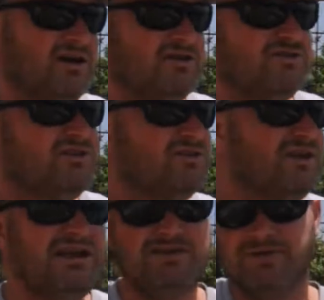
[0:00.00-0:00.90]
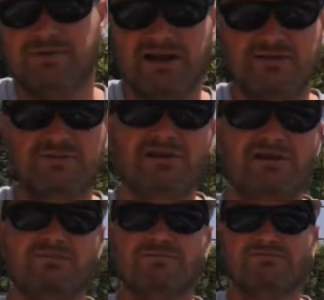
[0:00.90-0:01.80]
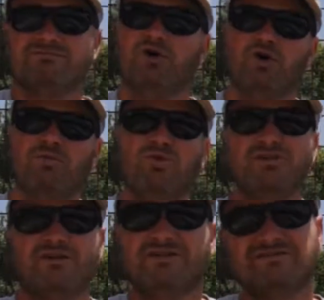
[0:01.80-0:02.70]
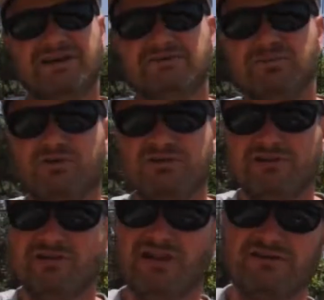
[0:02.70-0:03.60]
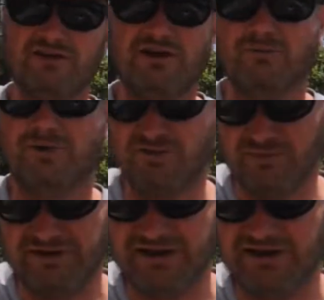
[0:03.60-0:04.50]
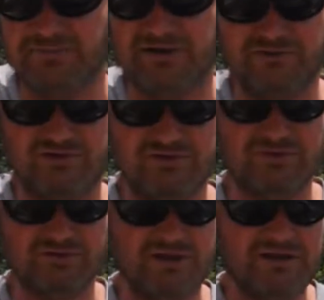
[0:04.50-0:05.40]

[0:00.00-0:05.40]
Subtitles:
So in the States, that'd probably be almost, I suppose, a little less than 100 pounds, about 90 pounds, I suppose,